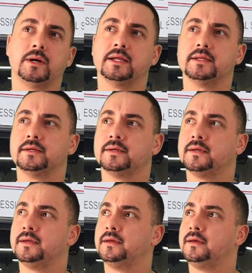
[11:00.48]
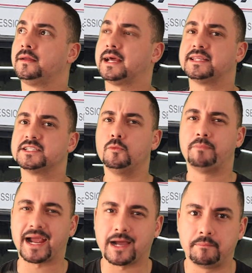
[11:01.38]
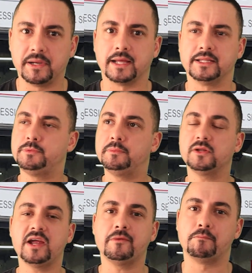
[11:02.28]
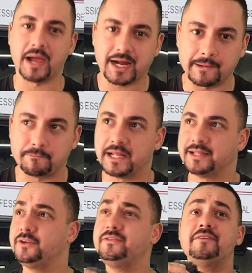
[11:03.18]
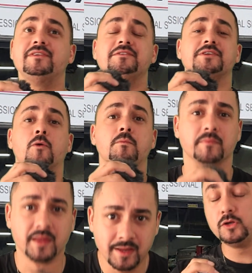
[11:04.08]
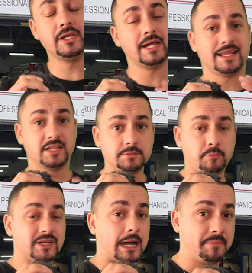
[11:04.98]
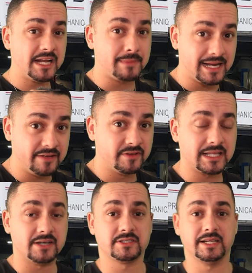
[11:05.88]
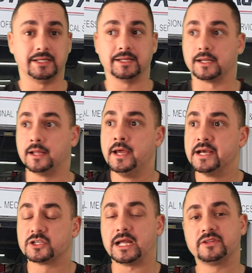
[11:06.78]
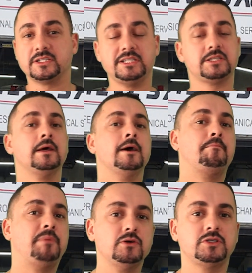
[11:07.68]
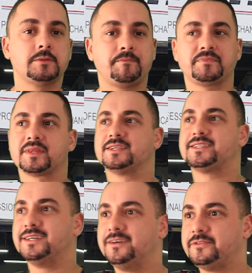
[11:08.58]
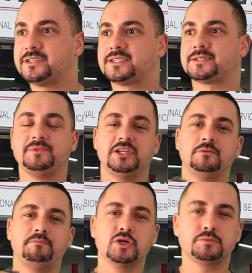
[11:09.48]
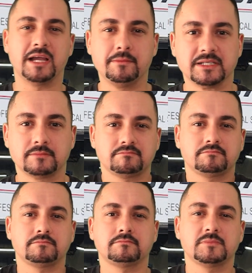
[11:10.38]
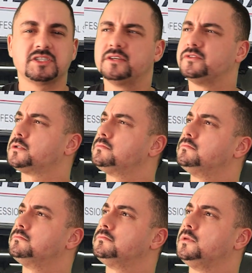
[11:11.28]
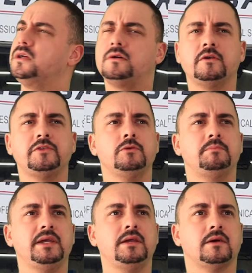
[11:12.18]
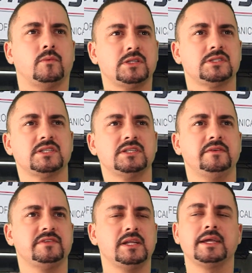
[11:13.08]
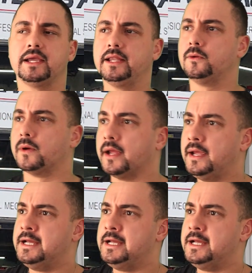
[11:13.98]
quiet. Like, there's no backup plan. These people don't have a backup plan. They don't even have lists home. Look here, at this point, I paid my 11,080 rand. So now this is post service, you know, post payment service. You know, after you pay, what's the service like? Anyway.